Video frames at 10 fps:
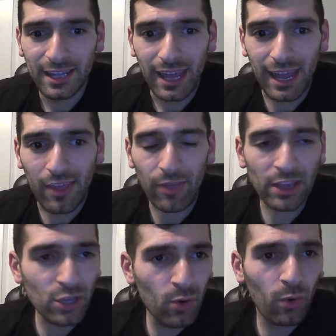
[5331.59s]
And
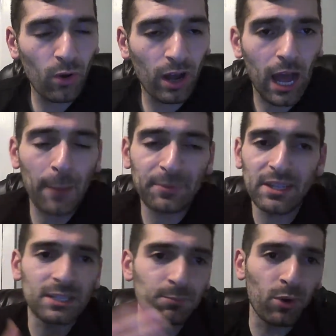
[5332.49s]
thank you up to
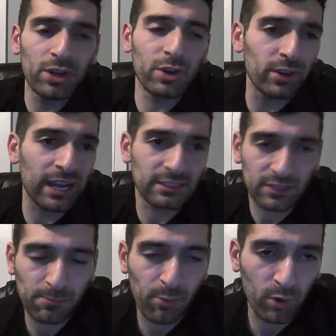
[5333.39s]
this point. You guys have
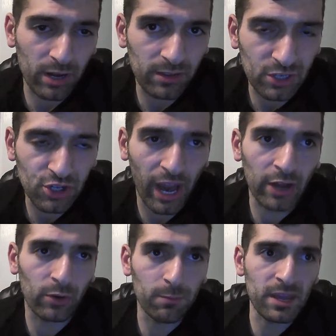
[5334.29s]
supported the
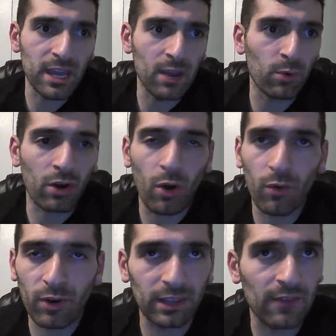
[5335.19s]
channel and me. We're
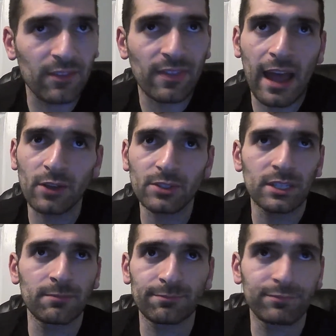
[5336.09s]
over
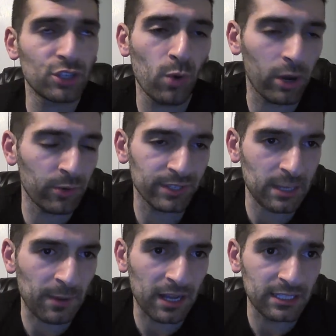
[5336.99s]
11,200
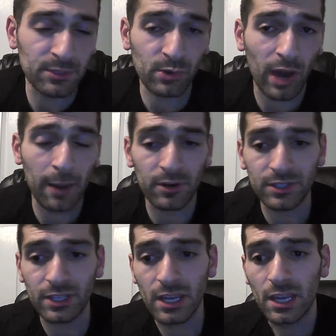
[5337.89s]
some odd subscribers.